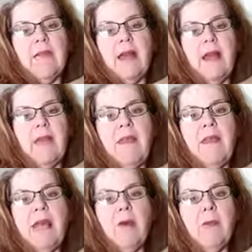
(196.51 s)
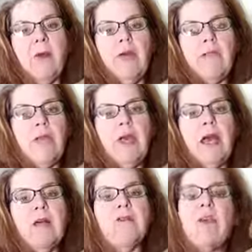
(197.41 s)
behind that elbow at the
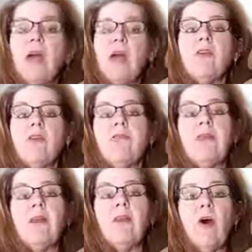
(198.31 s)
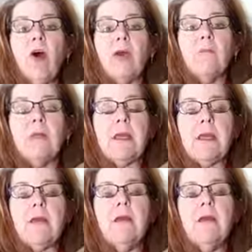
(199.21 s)
chest, you'll feel the heartbeat.